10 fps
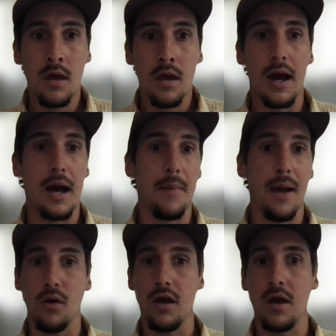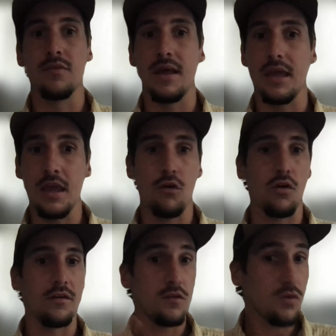like
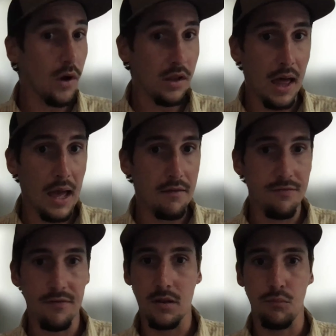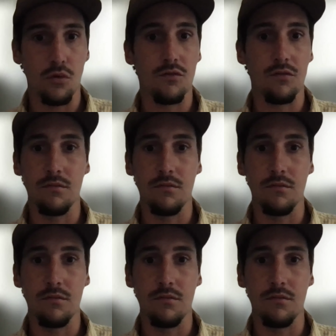increased soil life and improved,